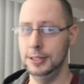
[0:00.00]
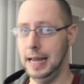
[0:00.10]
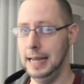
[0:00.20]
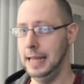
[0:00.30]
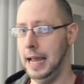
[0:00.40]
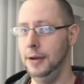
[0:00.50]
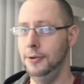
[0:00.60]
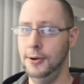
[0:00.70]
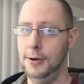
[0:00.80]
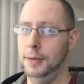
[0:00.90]
I
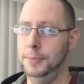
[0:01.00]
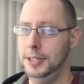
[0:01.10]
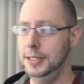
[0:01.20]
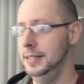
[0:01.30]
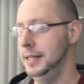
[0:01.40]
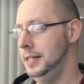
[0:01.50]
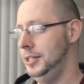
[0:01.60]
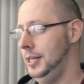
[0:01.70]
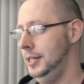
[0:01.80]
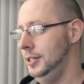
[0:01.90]
don't know how much is going to
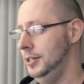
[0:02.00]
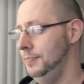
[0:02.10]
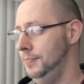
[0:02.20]
change,